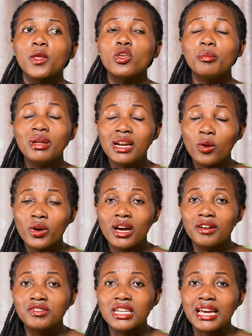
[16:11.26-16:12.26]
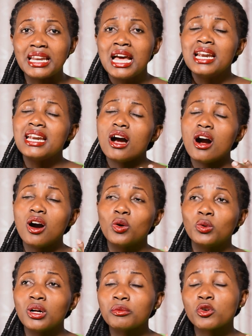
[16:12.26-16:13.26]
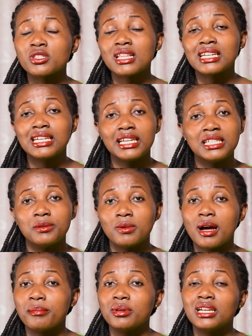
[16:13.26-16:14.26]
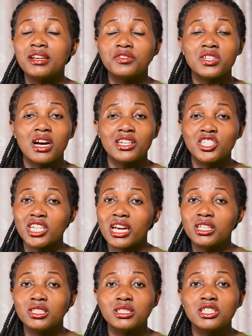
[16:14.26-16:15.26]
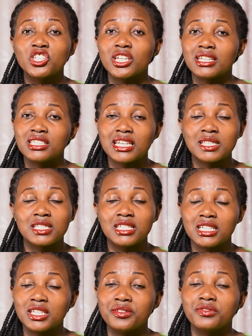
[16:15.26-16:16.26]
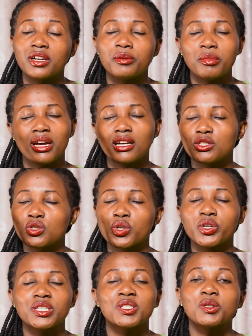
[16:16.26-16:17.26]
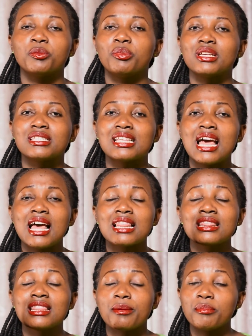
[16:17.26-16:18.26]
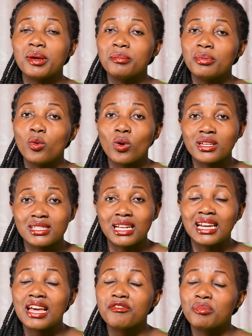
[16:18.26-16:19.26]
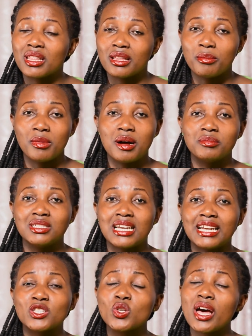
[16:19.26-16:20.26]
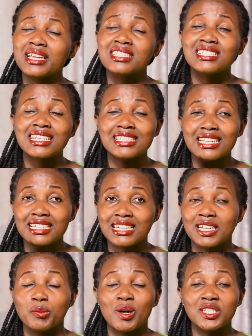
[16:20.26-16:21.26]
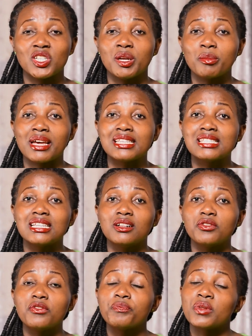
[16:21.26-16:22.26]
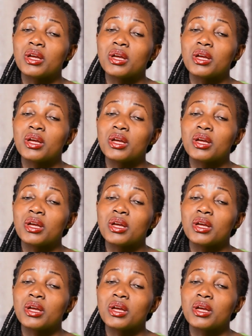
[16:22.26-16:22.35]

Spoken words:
you mean I would have died? Now how, because that lady Bambi left her child, she had just delivered me, her soul rest in peace. The baby was alive, but the mom died. So I just started imagining myself